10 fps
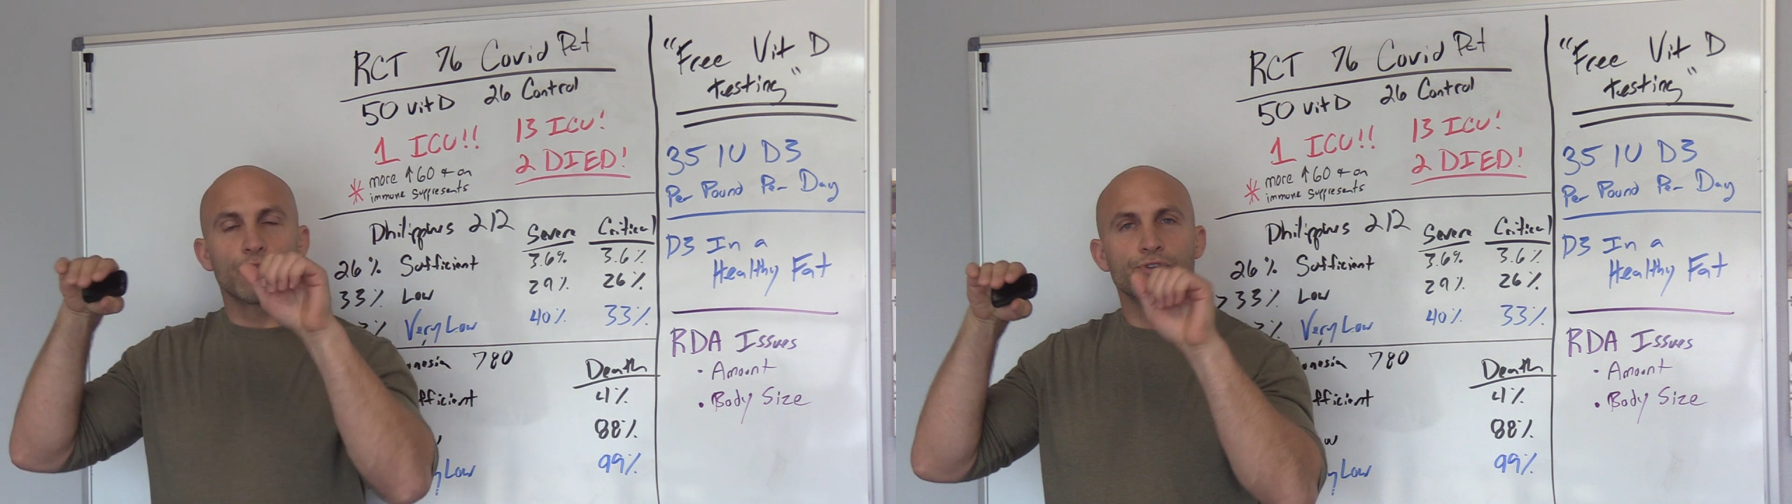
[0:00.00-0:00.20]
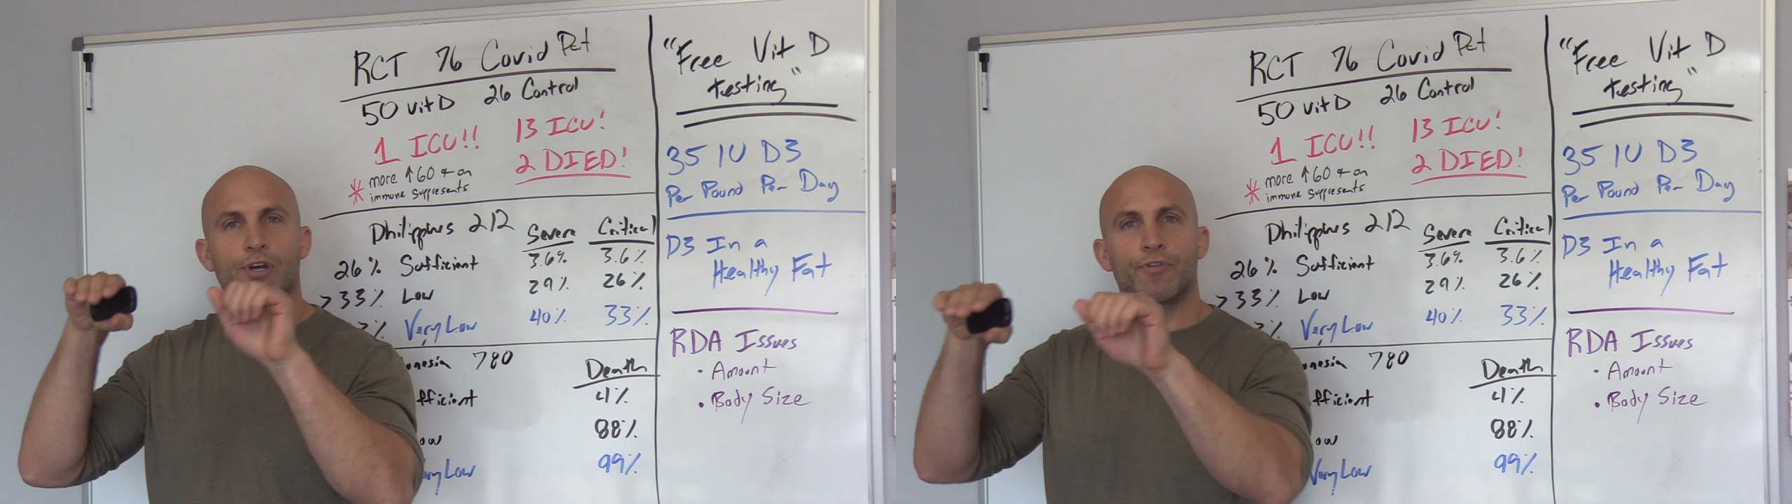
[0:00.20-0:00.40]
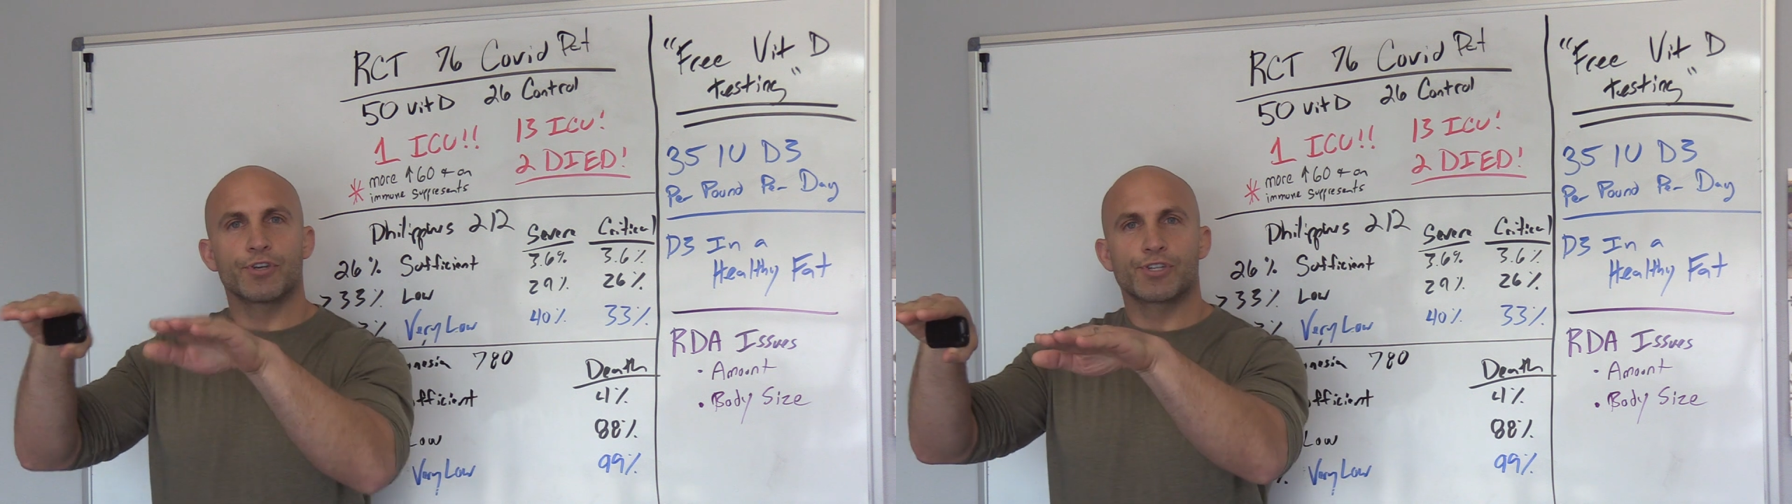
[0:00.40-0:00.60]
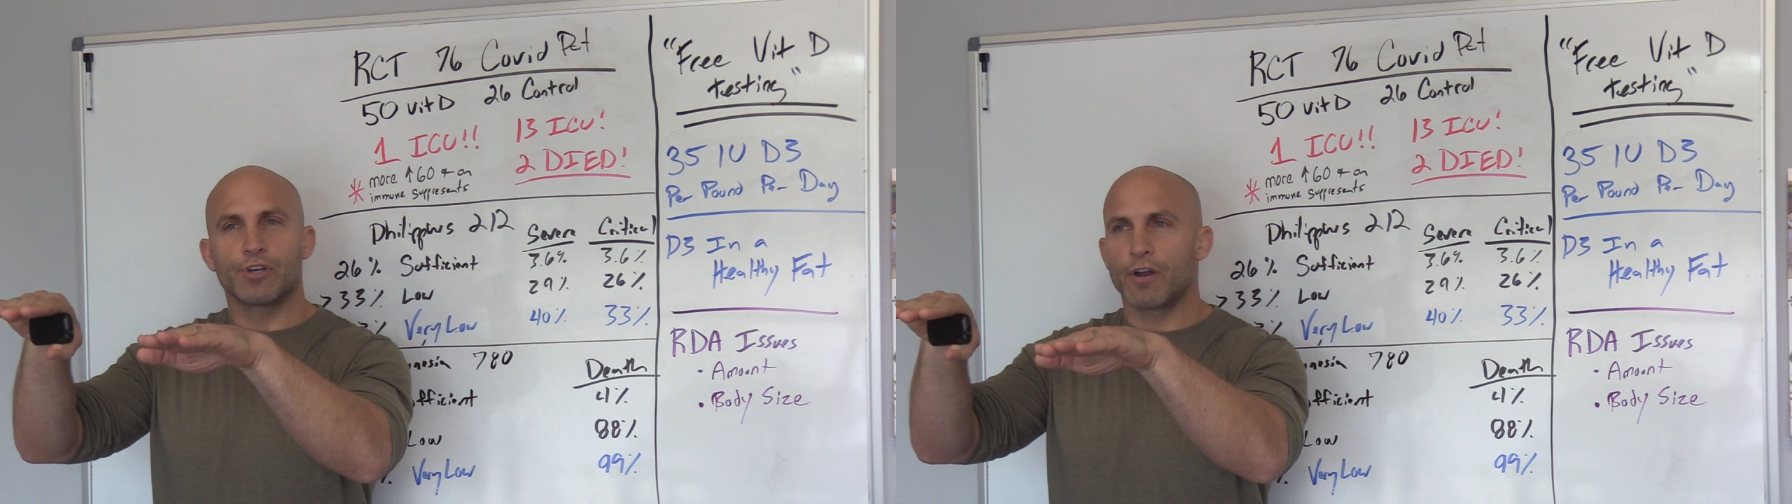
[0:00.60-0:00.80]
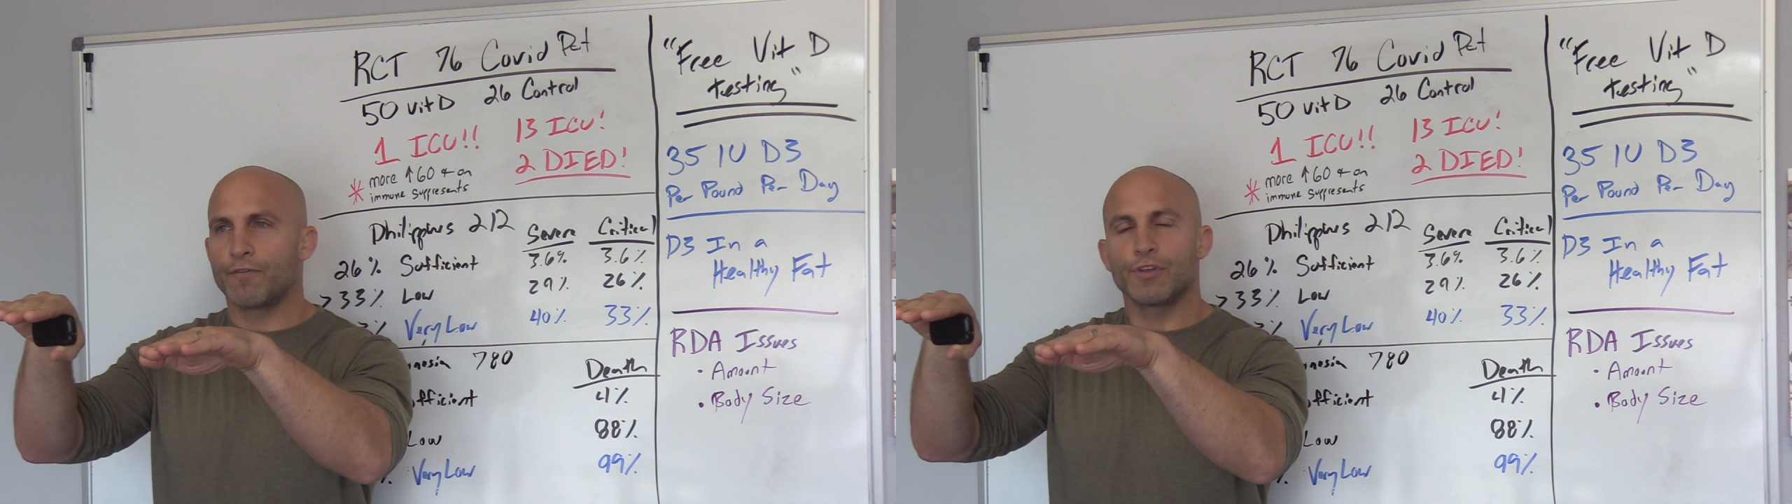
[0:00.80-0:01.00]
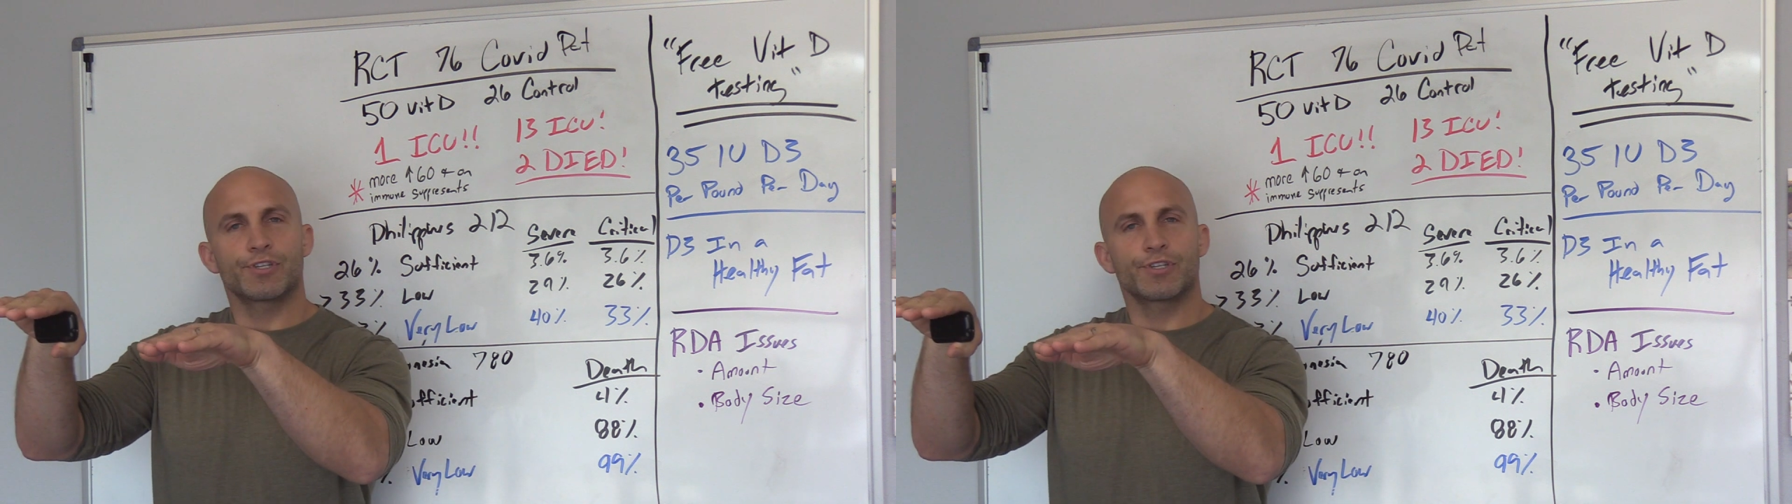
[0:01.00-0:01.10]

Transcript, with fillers: goes out in the sun for the